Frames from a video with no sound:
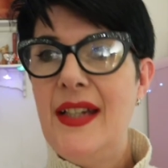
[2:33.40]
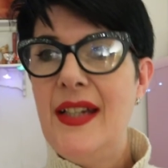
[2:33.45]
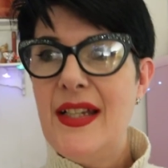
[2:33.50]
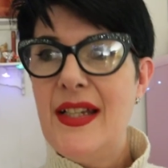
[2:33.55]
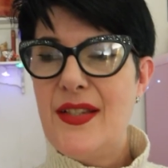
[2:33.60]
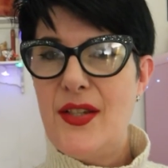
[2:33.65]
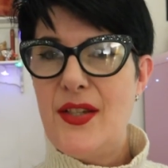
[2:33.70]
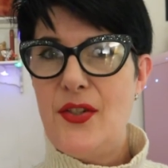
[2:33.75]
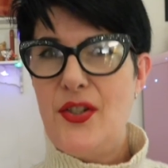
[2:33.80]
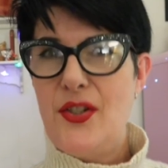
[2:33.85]

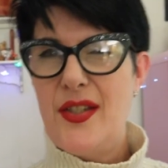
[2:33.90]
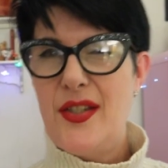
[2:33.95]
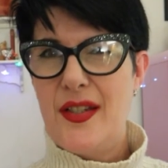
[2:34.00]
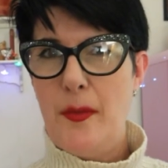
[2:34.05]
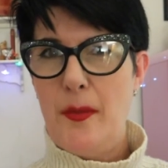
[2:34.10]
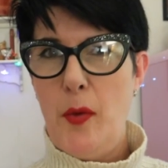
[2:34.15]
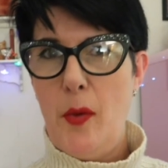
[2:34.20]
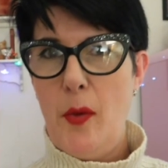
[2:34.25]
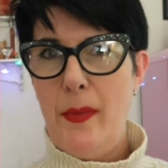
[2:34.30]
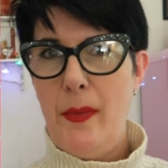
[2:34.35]
So she's
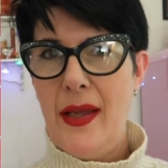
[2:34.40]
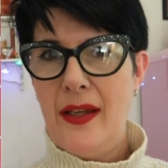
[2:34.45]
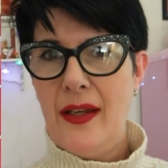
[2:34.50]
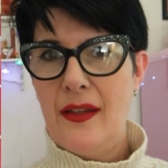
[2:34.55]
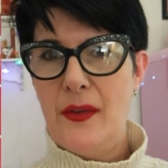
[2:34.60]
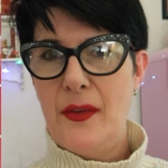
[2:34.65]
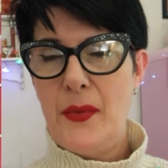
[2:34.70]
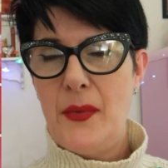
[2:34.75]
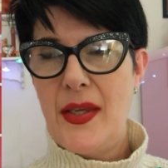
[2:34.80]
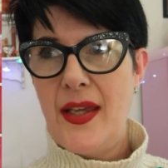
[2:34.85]
going to pop
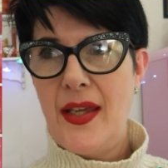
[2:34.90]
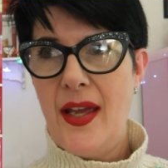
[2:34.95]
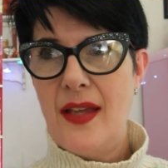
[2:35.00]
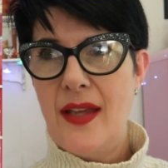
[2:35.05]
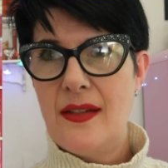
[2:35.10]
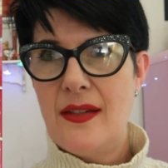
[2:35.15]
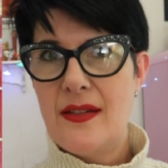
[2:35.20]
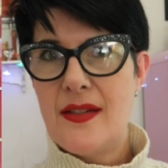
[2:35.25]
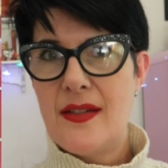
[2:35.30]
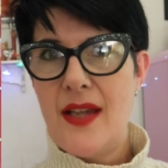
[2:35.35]
back at the
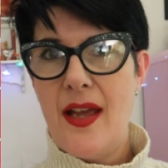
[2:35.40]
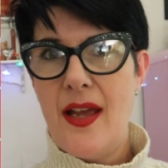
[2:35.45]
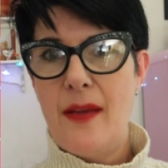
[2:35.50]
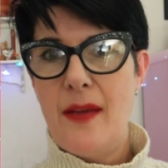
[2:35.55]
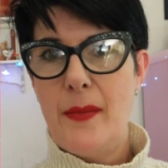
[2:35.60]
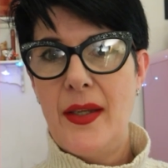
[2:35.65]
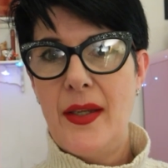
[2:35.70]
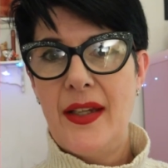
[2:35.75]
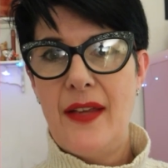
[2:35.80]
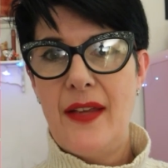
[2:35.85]
weekend
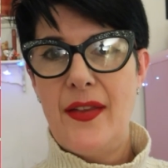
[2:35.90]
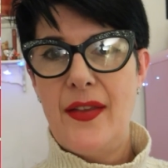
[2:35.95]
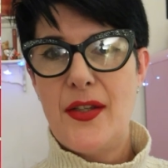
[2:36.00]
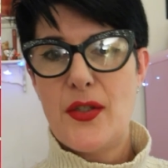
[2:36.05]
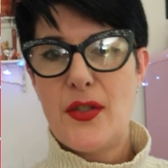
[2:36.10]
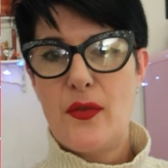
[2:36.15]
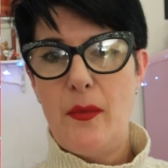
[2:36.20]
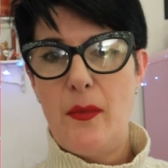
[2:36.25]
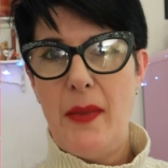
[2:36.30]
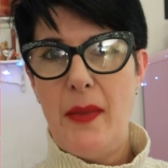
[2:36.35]
um, and get
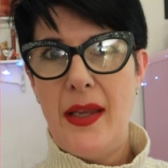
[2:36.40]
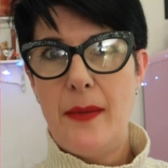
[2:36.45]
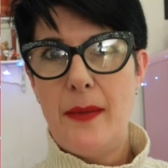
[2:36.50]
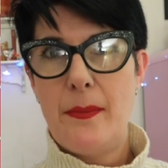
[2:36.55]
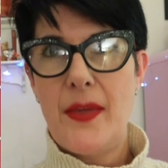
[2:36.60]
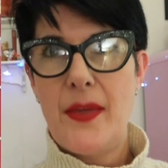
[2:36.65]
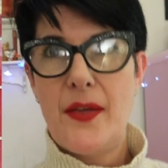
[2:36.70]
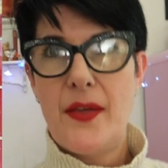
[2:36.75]
those for me.